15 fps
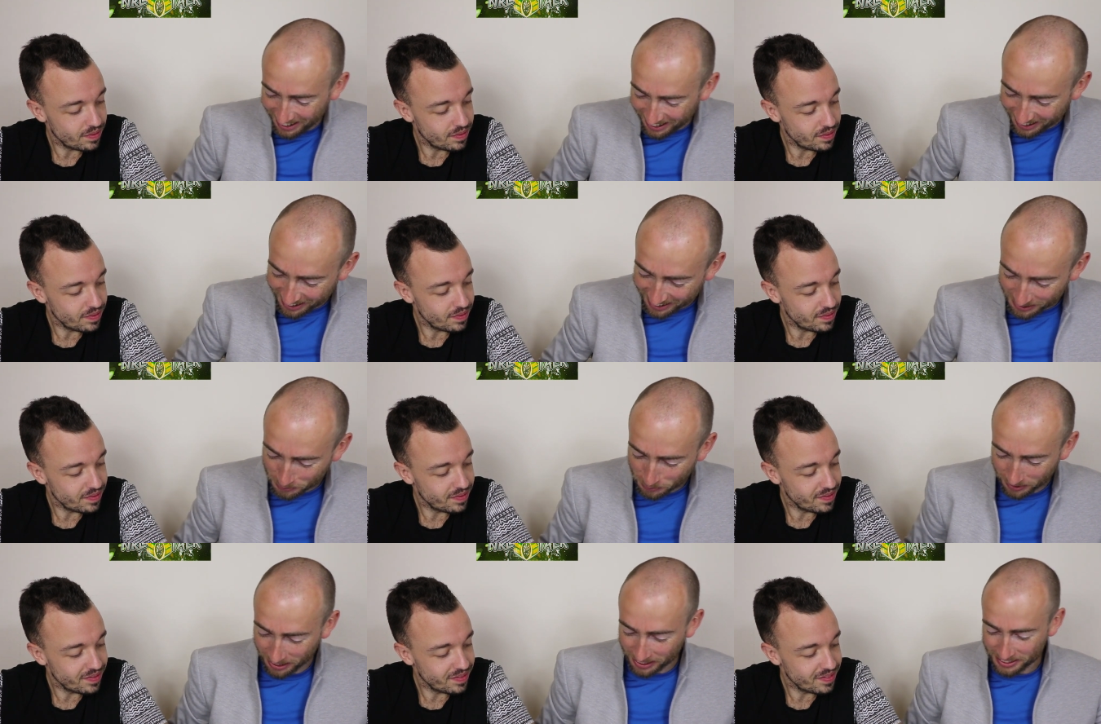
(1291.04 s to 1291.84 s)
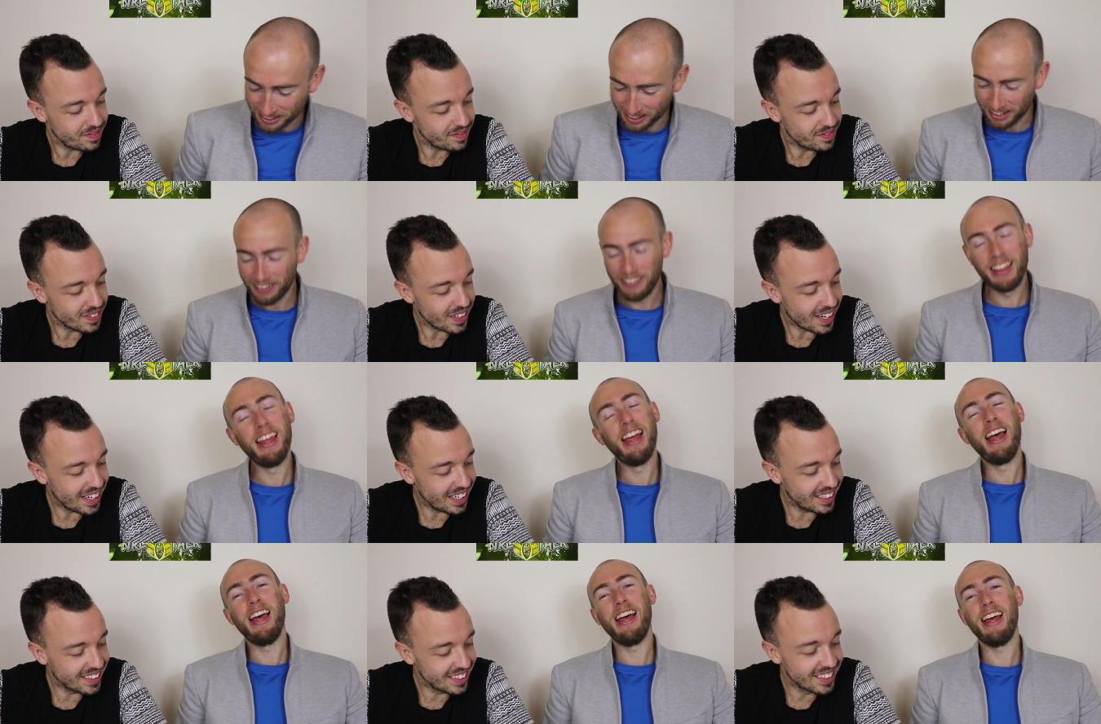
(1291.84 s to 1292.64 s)
Speaker 1: How do you pronounce that?
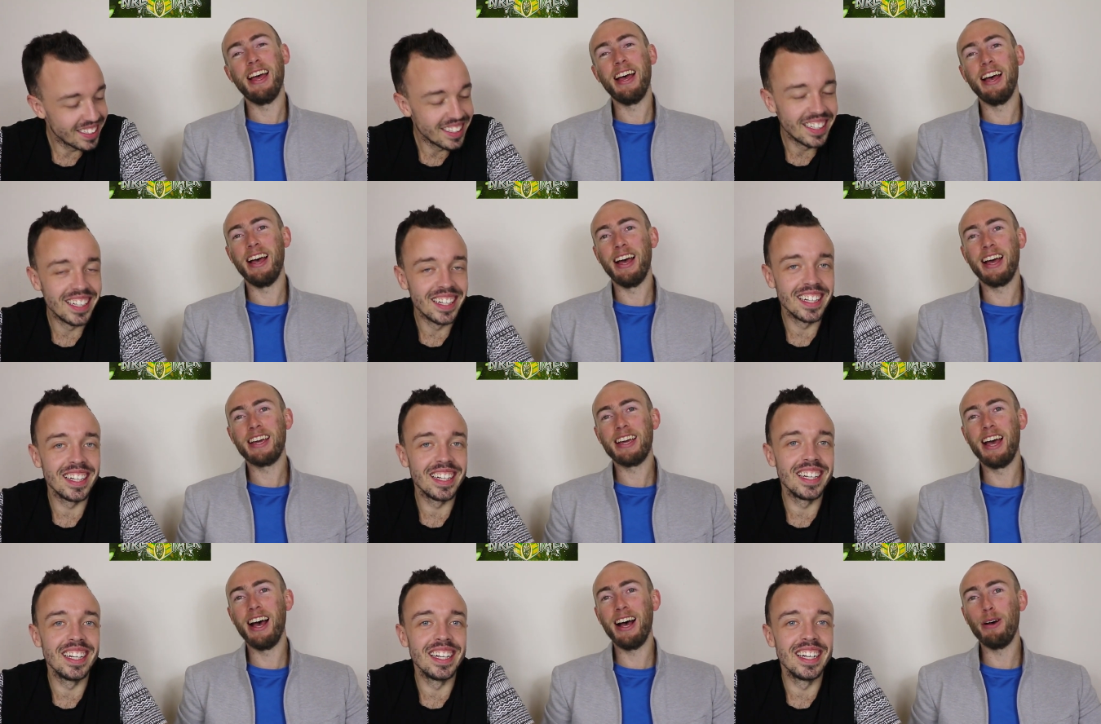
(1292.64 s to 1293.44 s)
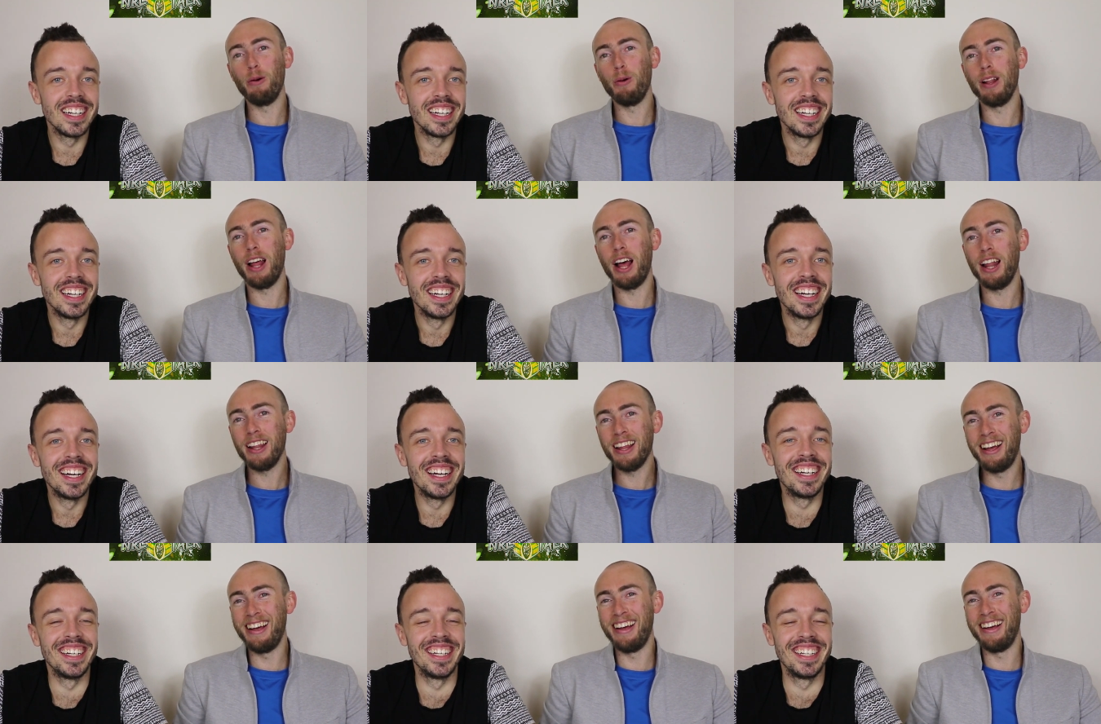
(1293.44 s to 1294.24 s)
Uh, Akawal.